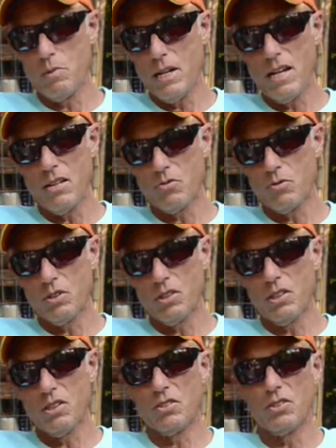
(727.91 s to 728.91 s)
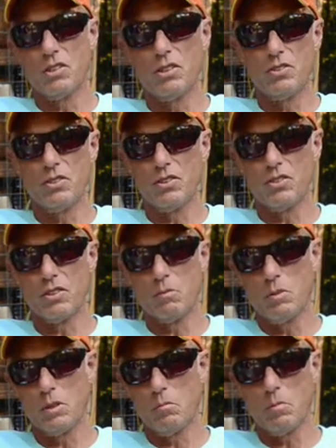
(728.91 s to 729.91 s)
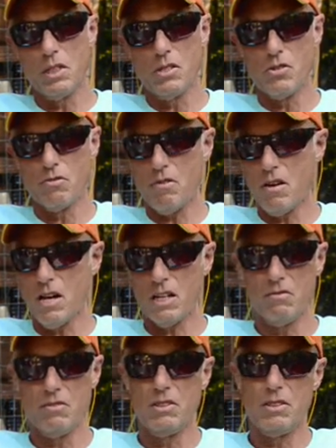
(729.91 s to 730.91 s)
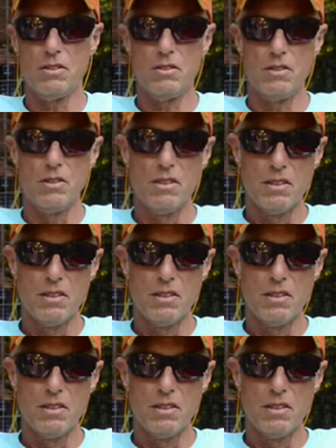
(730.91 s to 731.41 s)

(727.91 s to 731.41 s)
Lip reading: Pass really is good because you can sleep on the beach. Heck of a deal.